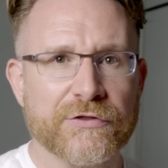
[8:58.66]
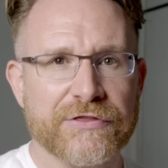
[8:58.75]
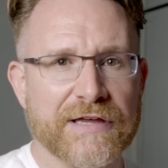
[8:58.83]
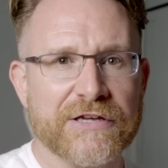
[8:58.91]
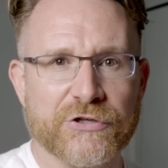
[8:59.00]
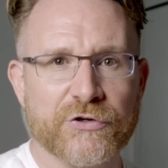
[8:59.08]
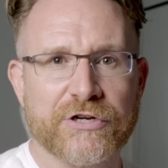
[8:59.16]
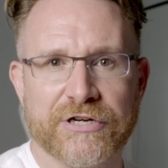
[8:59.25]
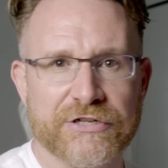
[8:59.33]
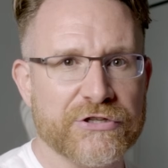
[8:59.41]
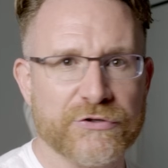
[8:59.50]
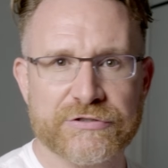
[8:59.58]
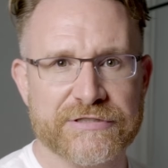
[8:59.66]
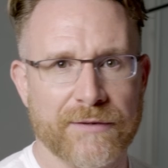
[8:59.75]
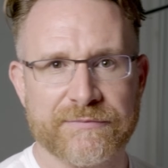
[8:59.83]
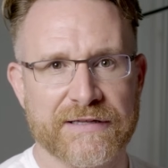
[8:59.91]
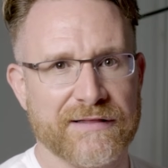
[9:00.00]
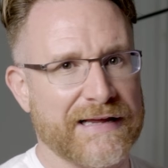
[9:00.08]
think you could do
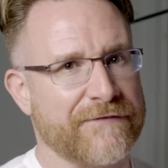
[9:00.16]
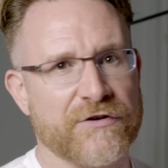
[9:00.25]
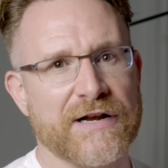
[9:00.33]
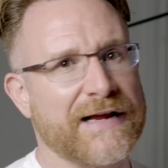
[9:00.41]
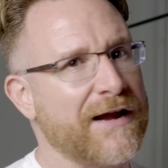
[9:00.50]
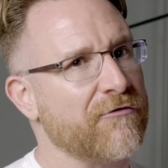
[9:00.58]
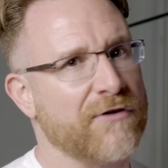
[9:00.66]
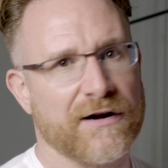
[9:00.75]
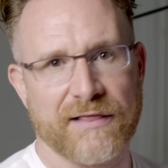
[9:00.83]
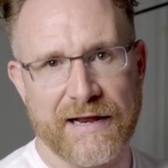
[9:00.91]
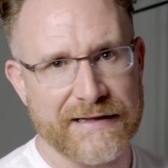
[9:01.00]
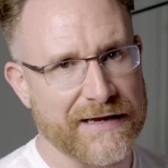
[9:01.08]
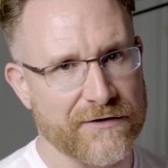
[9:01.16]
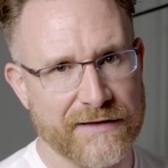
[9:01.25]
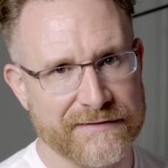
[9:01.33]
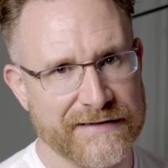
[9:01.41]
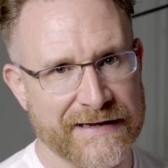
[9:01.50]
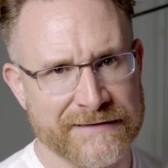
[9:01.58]
something like if you're not carrying around a lot of gear
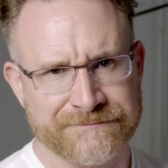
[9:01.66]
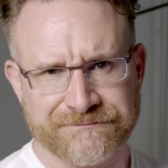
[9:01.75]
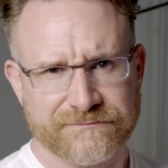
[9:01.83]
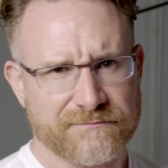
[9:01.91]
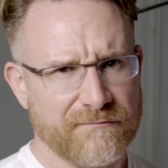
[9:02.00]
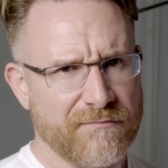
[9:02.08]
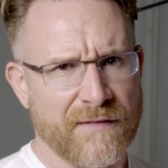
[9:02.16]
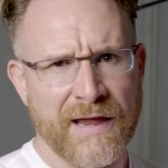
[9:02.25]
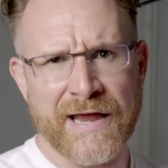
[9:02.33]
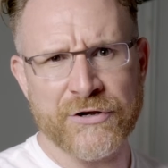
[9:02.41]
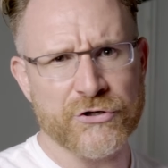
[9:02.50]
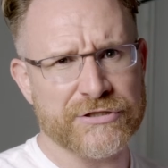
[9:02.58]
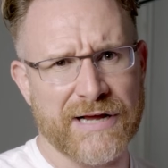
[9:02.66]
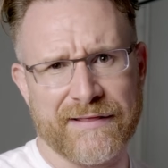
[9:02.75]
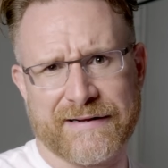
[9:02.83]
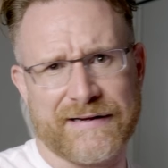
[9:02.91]
that day, and you just got like a